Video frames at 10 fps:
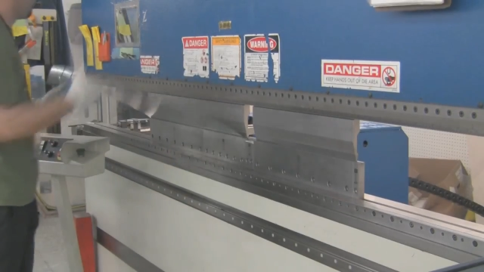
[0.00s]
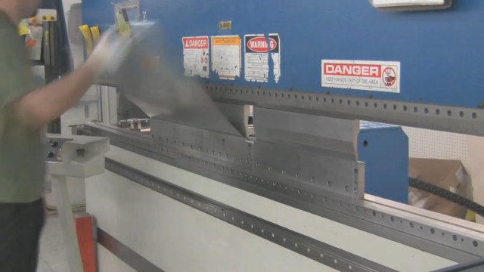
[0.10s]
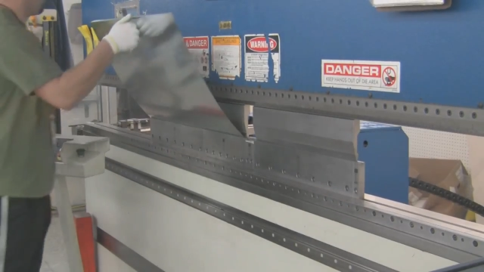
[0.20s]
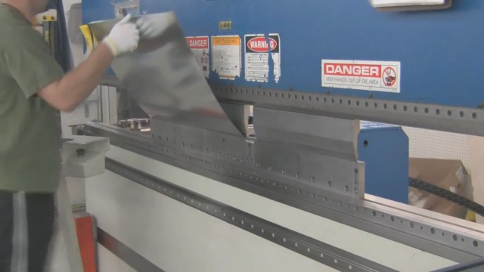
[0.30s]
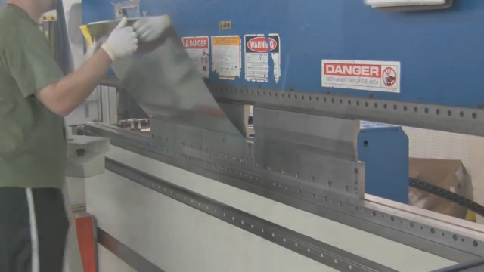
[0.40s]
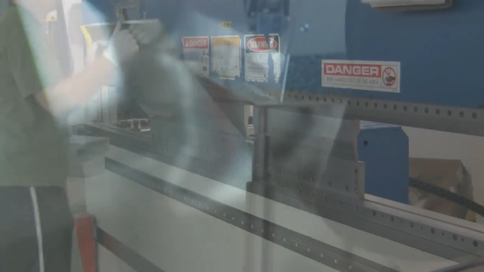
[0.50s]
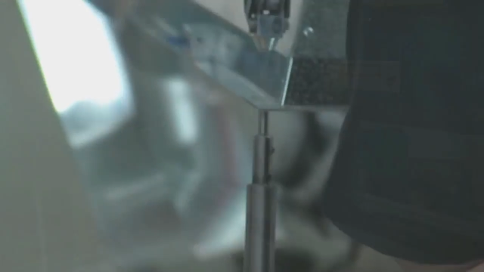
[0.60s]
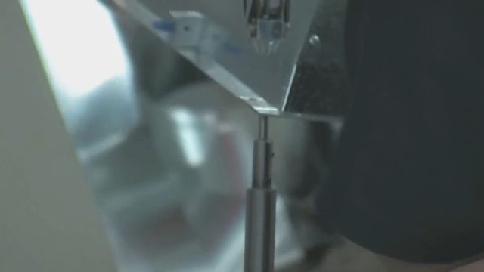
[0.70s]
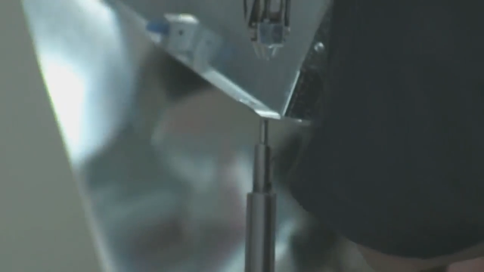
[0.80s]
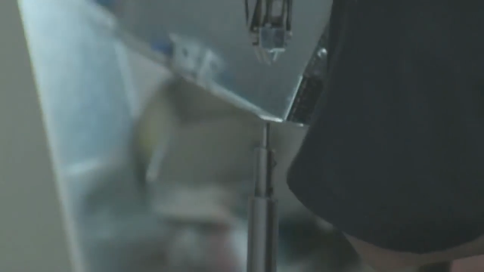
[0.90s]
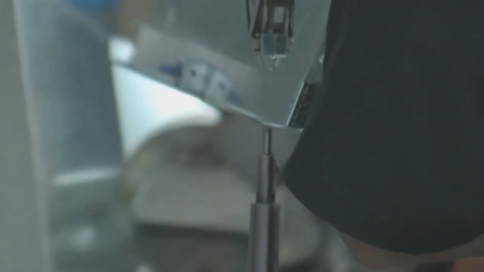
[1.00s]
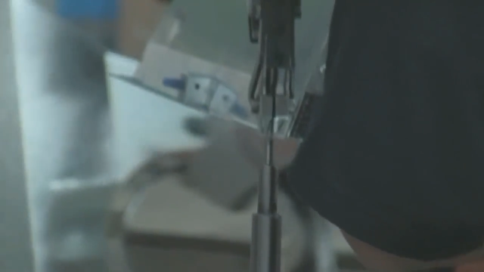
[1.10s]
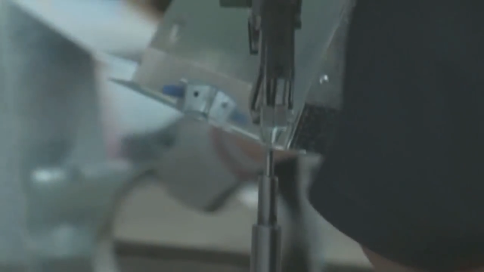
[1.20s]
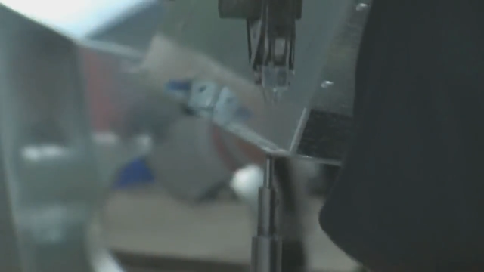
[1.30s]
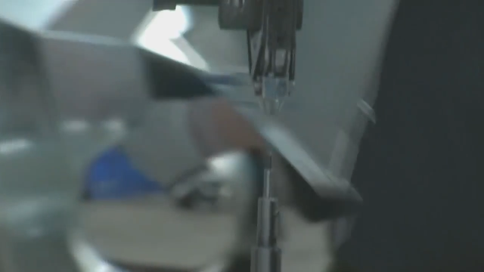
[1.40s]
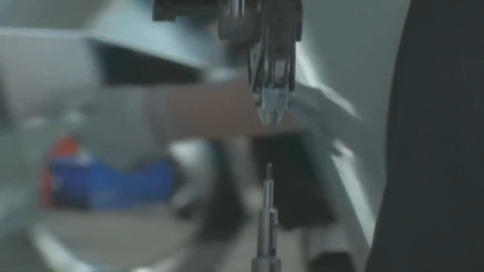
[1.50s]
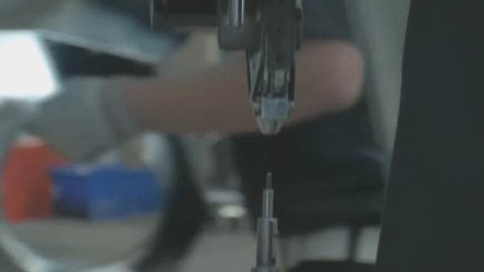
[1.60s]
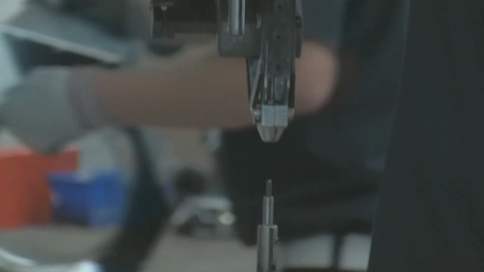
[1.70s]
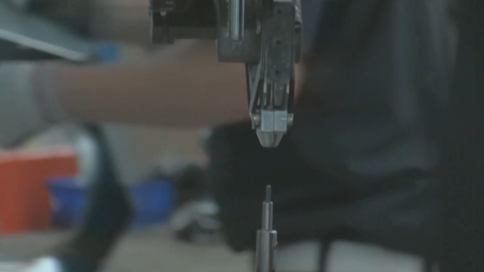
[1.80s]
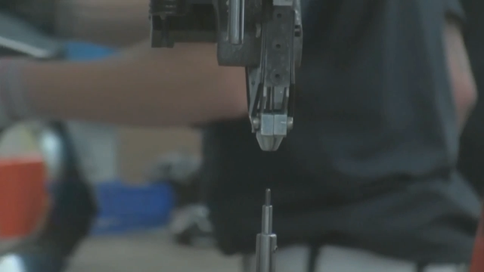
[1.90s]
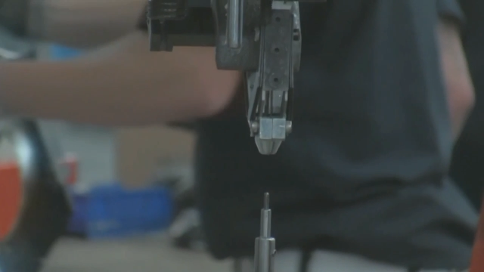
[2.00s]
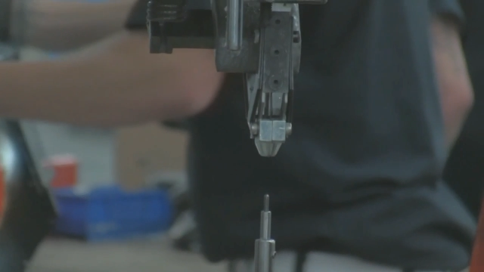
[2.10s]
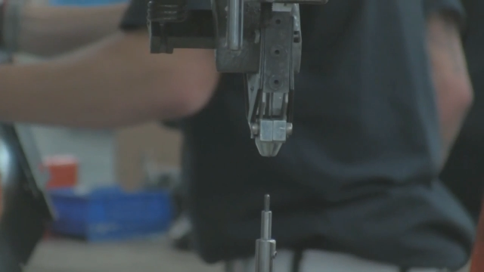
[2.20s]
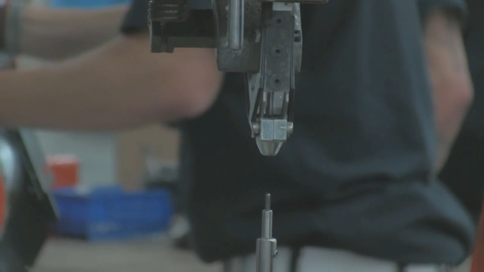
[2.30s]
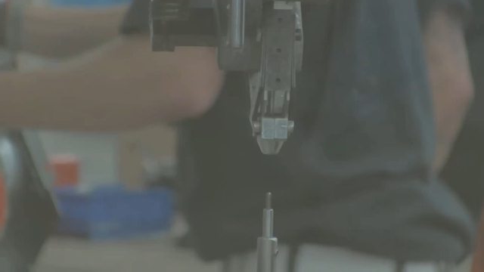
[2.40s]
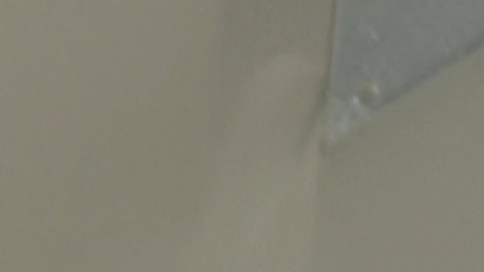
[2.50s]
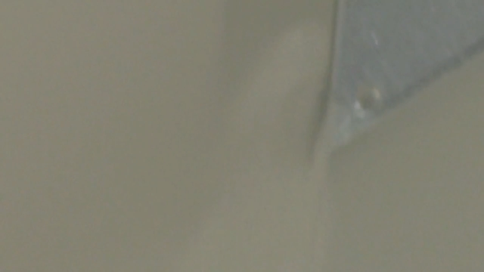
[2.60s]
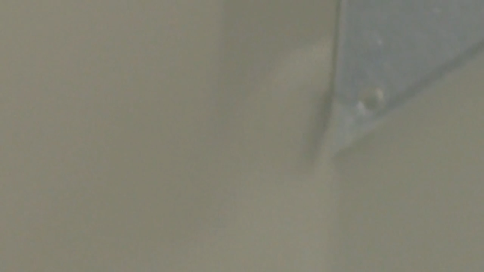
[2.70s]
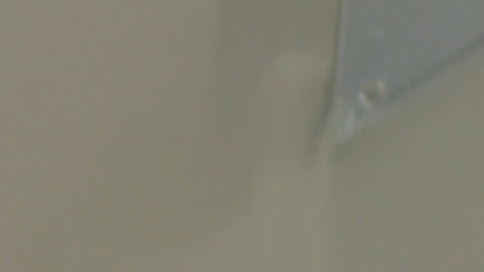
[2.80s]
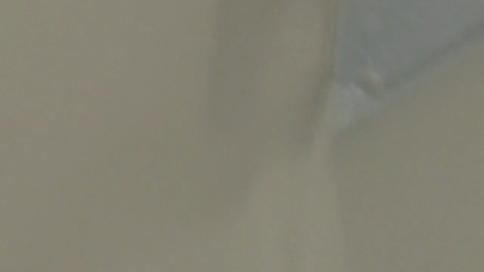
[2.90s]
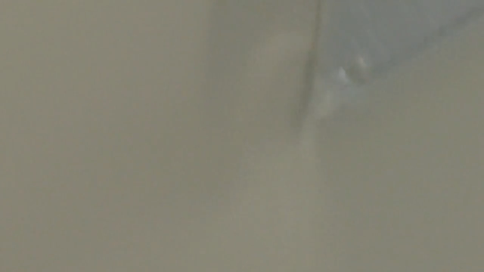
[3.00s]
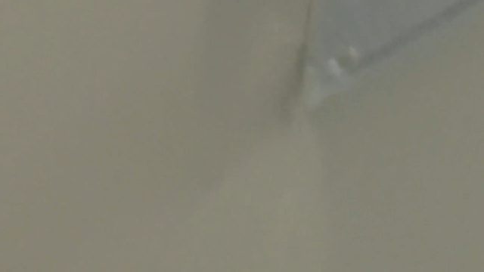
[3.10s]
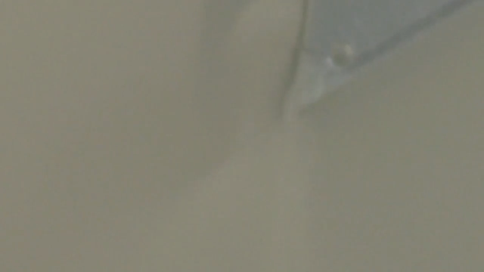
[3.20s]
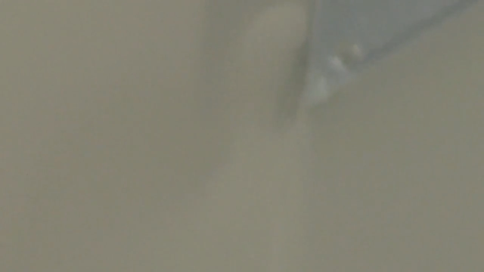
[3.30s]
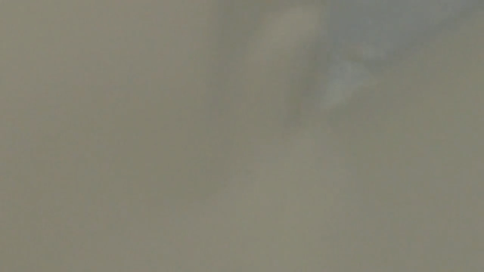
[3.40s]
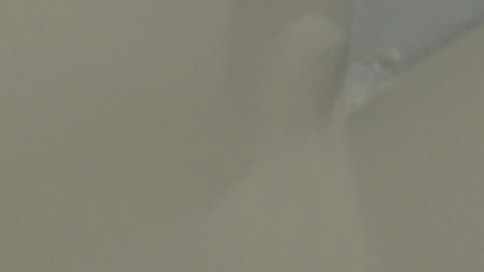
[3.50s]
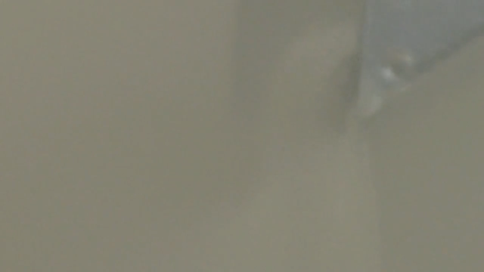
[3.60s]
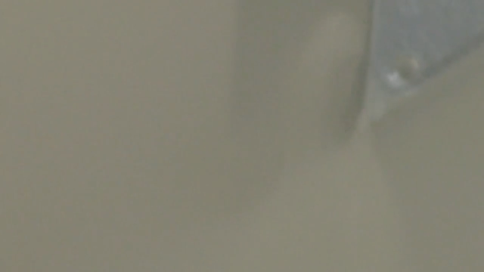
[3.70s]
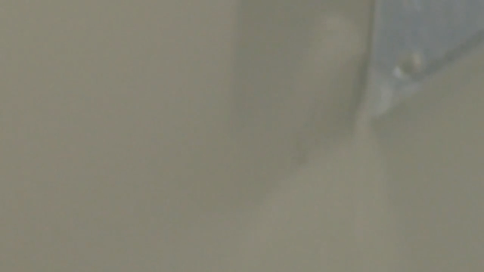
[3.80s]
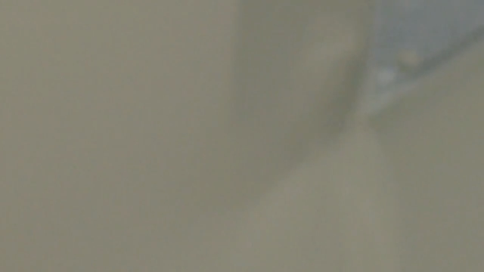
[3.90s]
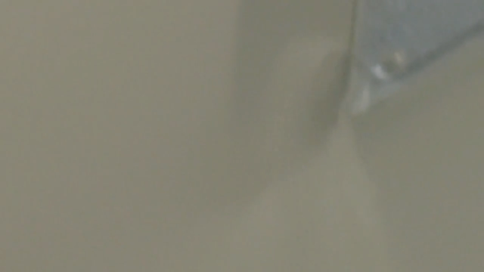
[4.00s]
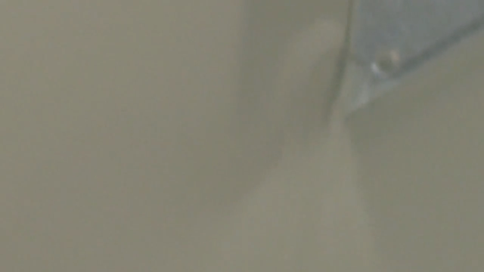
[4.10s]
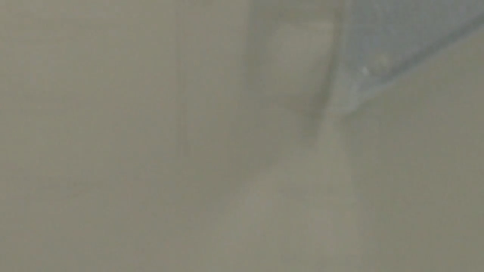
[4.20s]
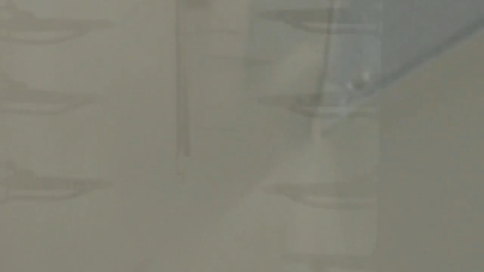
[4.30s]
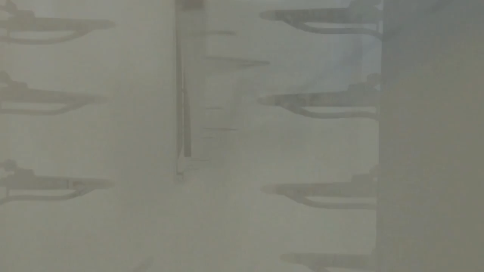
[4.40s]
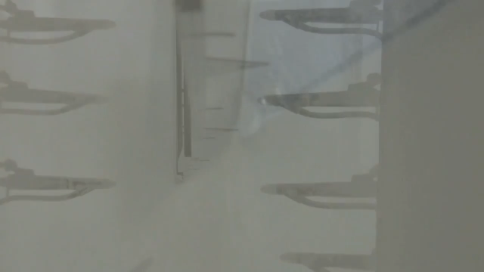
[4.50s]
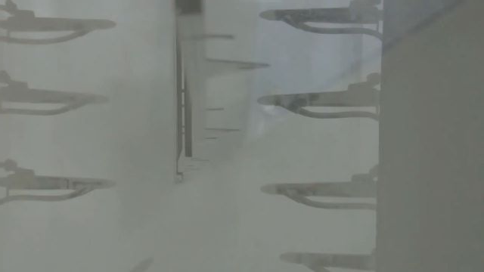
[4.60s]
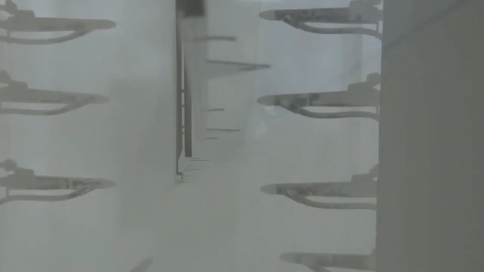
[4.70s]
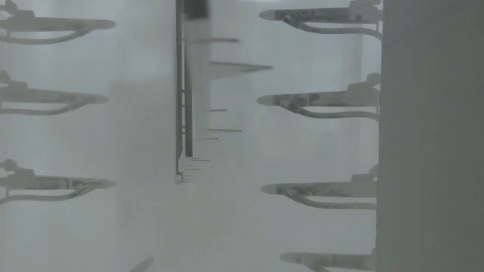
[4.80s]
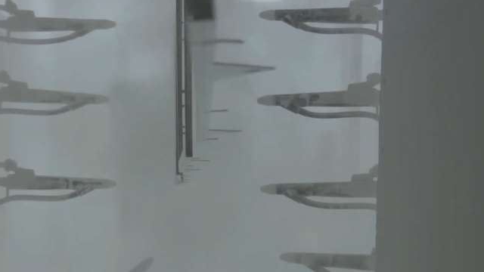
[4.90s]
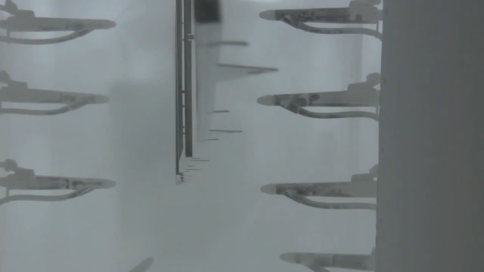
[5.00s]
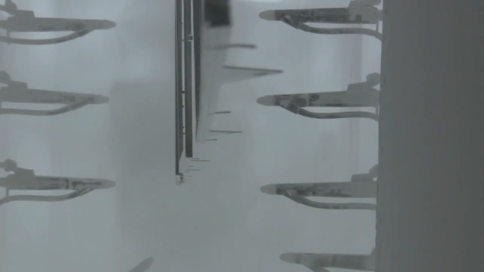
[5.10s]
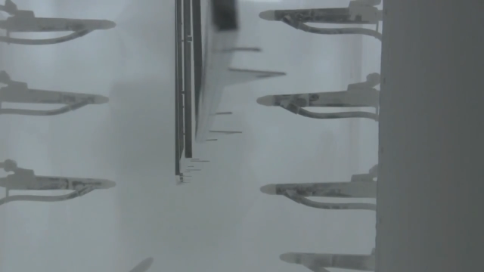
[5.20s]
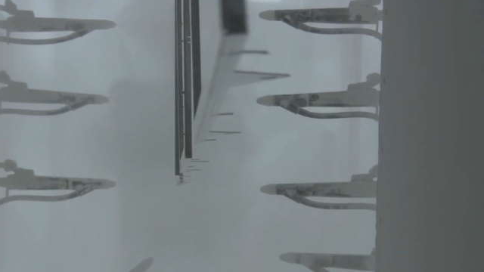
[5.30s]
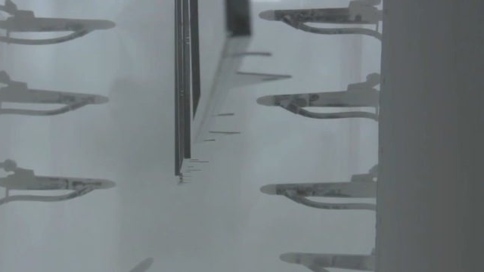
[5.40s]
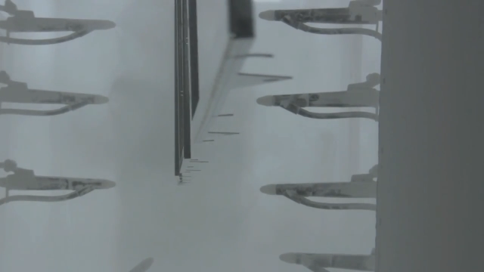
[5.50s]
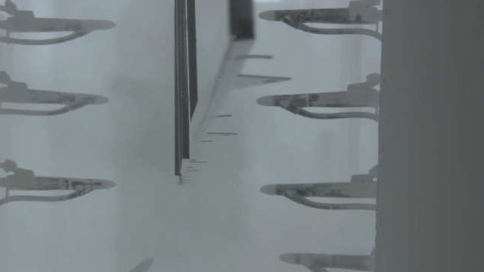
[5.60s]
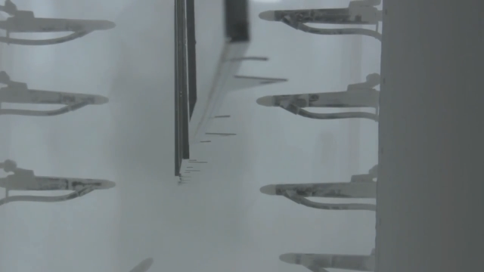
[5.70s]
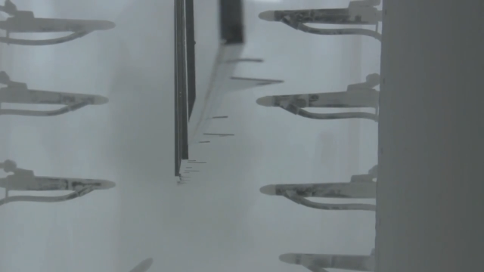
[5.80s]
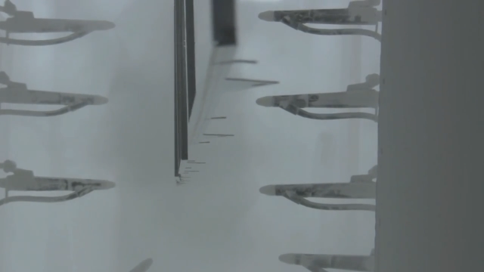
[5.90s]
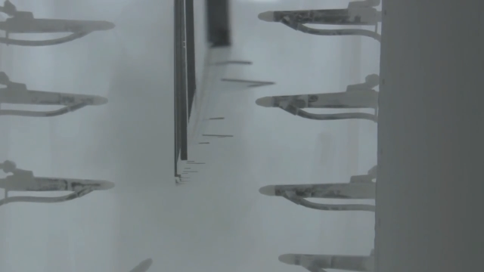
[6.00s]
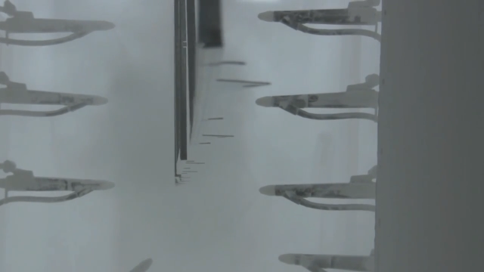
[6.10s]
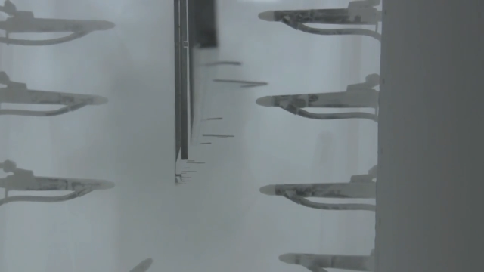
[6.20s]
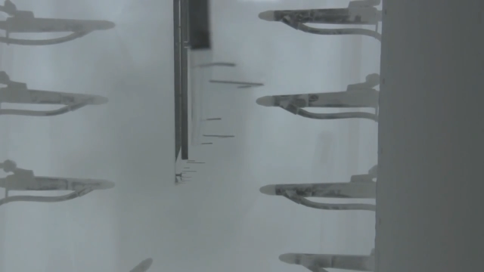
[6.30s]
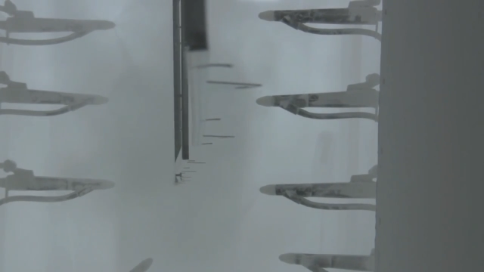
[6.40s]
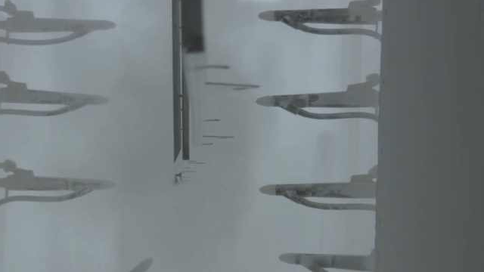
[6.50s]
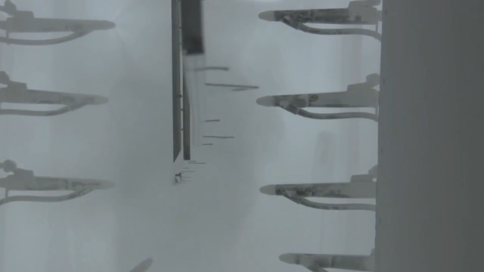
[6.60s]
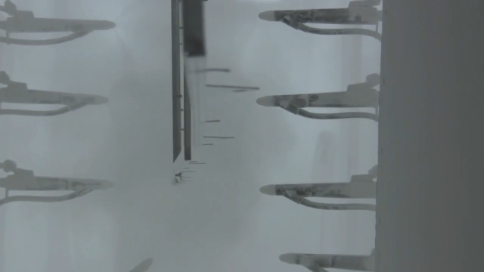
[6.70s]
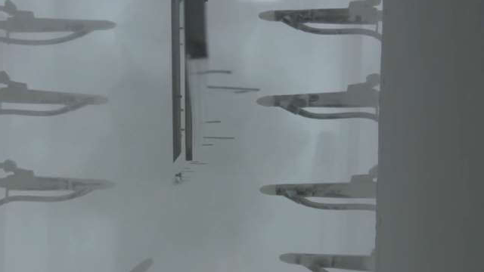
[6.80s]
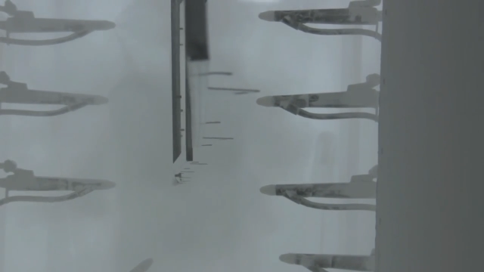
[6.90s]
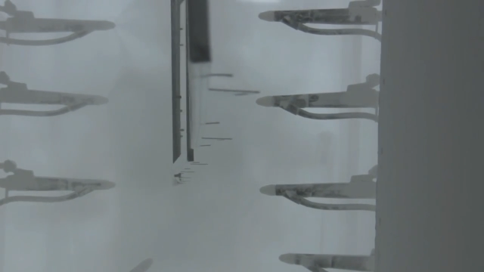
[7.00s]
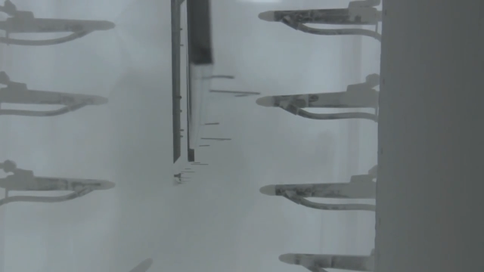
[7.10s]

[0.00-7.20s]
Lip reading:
No face is visible, so there are no lips to read.